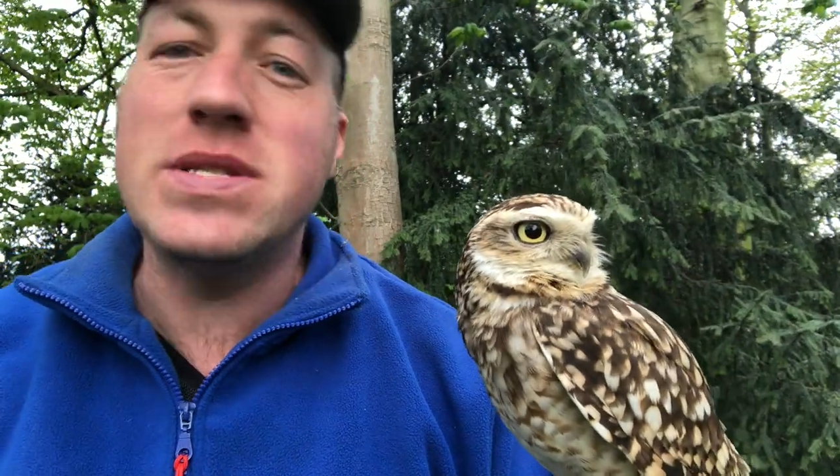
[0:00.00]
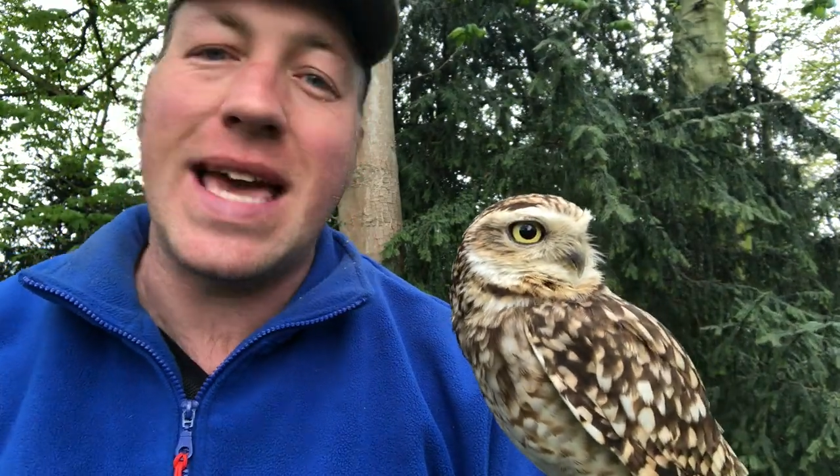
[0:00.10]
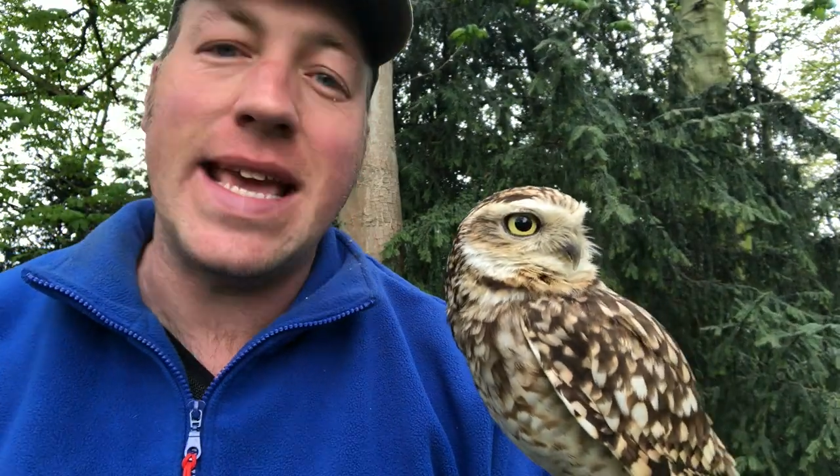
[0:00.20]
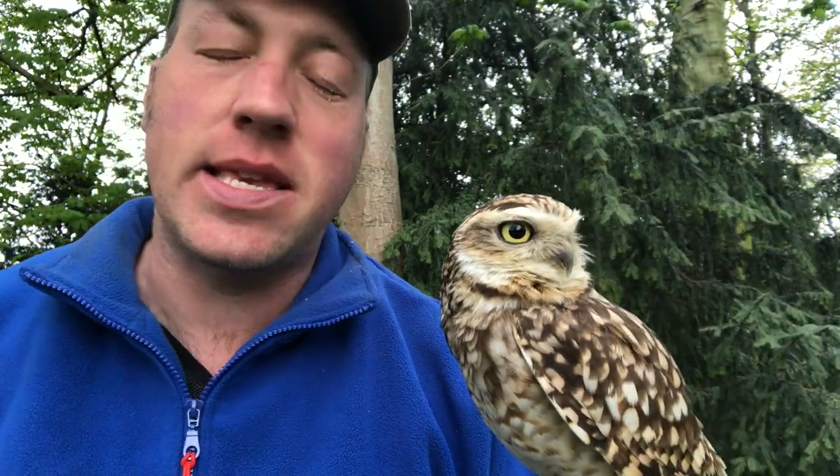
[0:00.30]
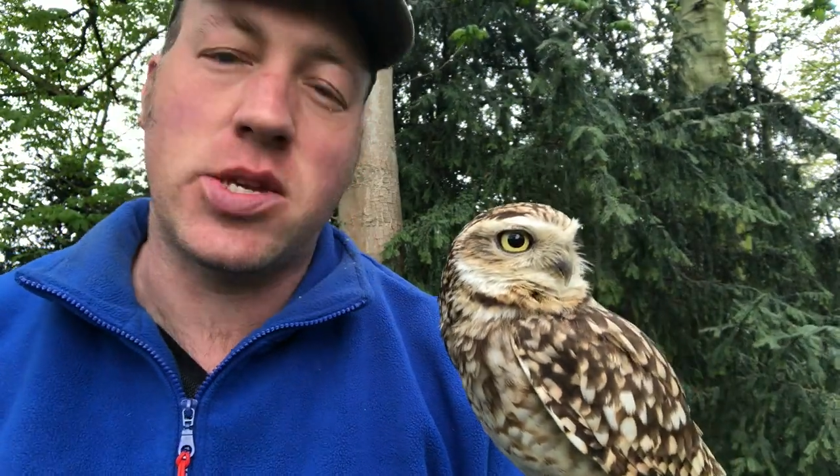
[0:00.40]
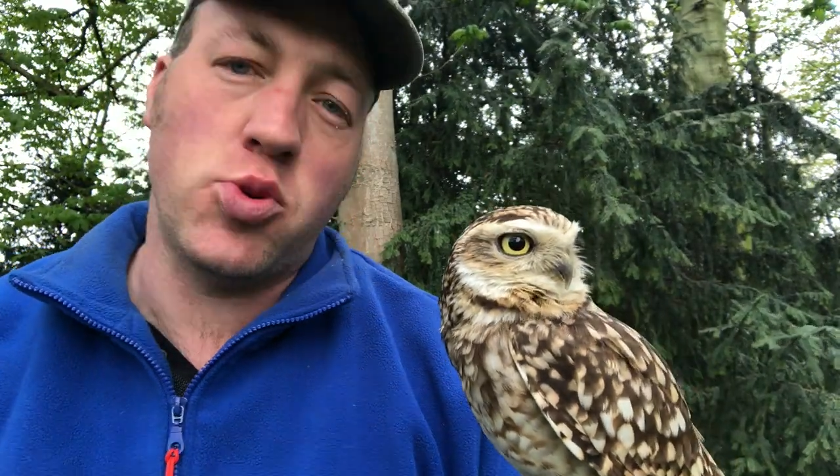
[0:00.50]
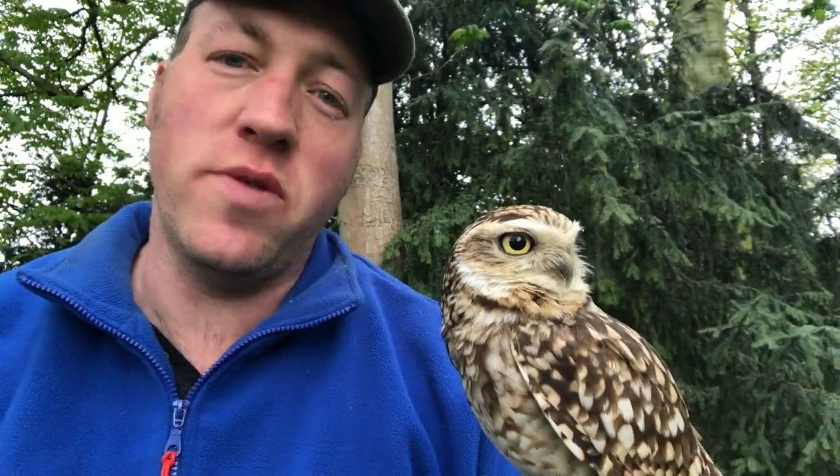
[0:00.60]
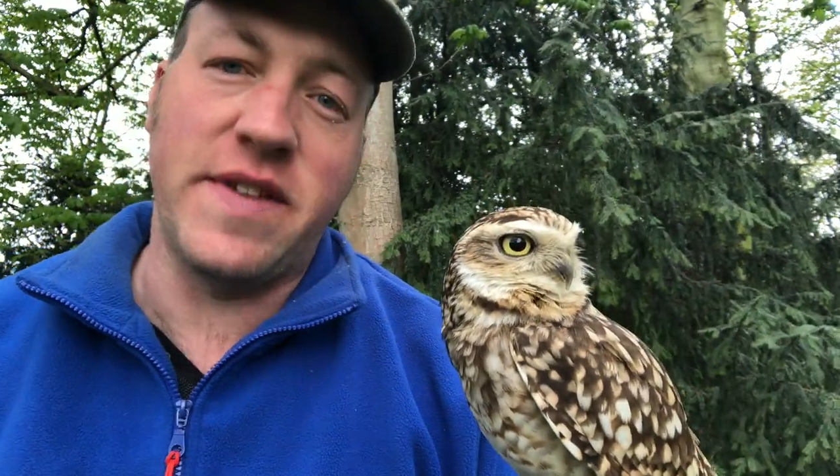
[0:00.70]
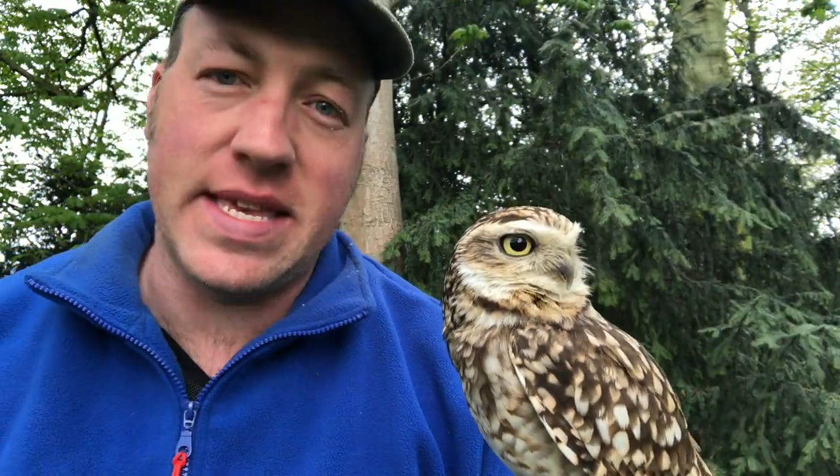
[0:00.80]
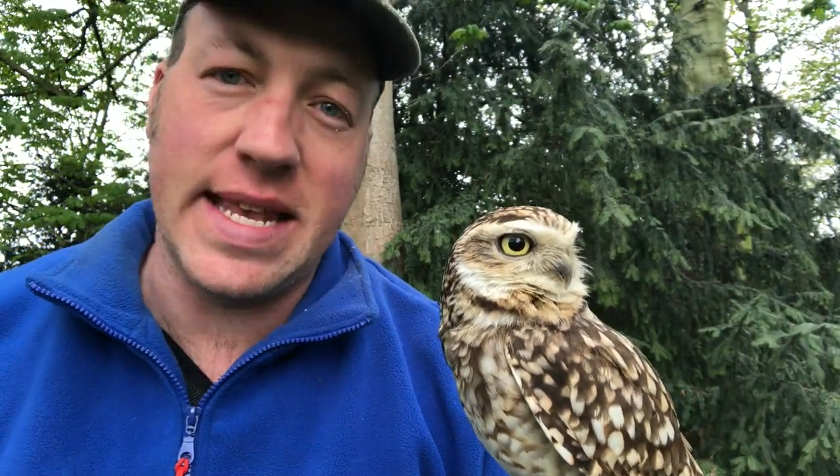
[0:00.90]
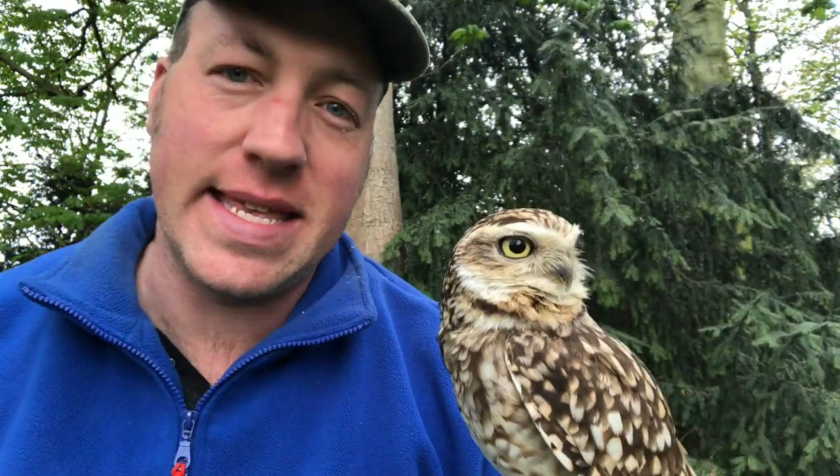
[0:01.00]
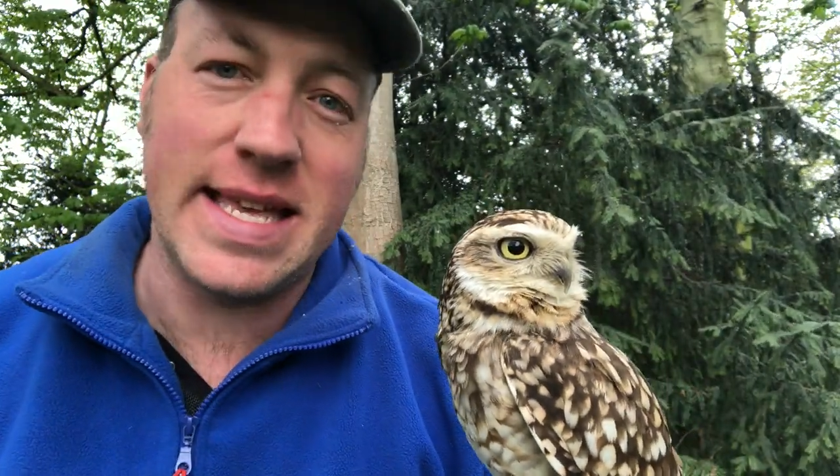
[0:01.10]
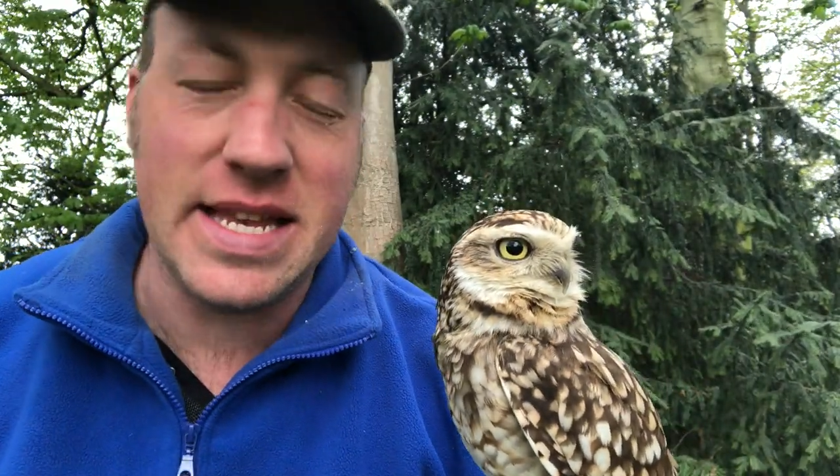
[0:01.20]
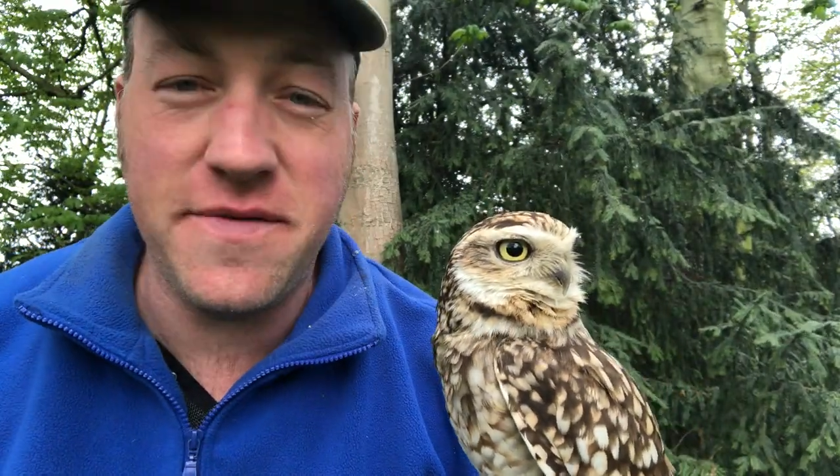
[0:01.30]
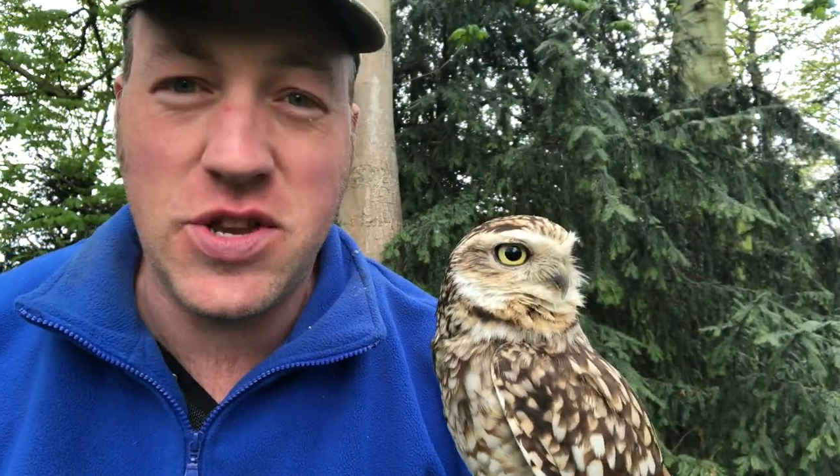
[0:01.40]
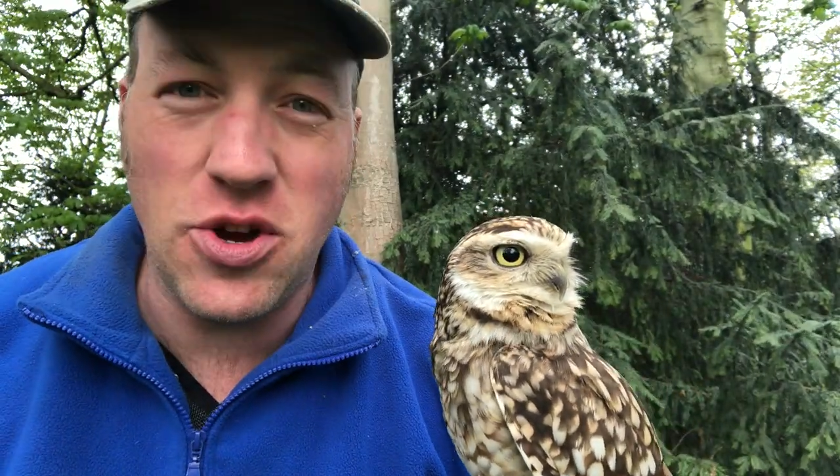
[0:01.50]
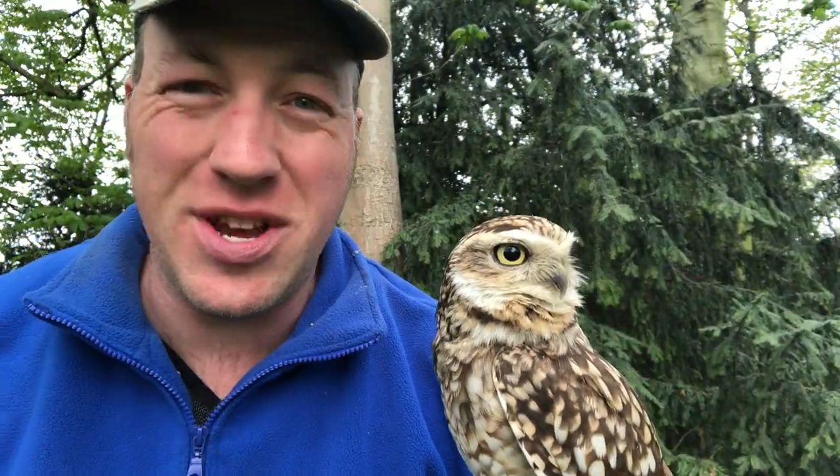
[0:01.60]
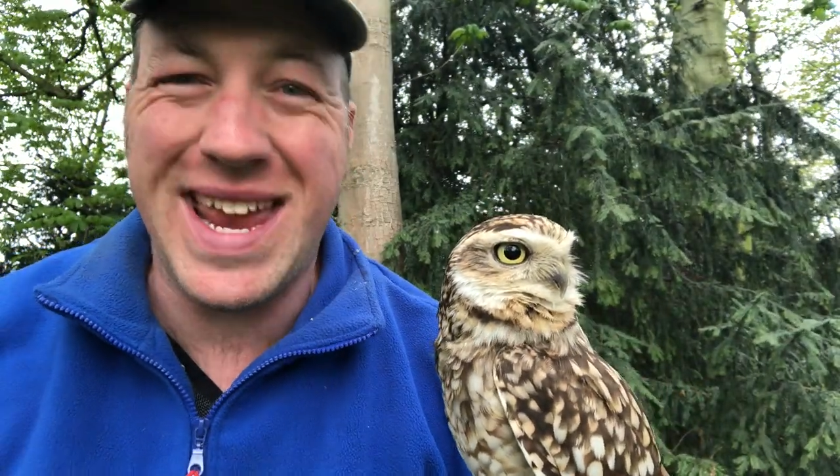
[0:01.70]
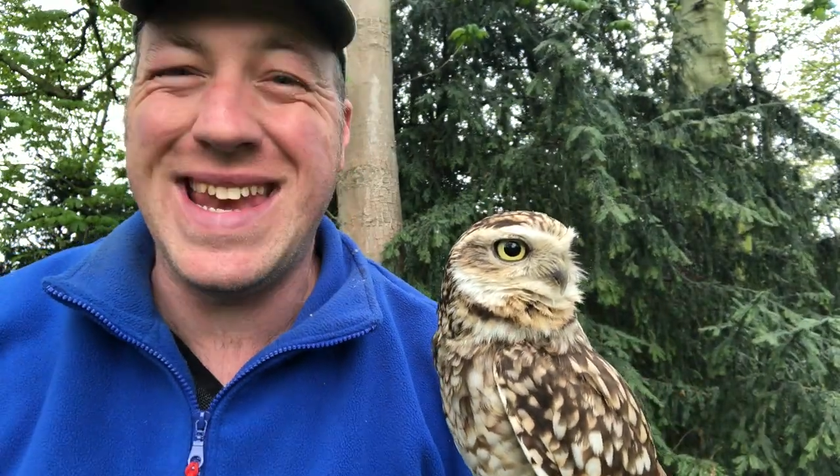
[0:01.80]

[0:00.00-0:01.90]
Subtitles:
day school visit that I've done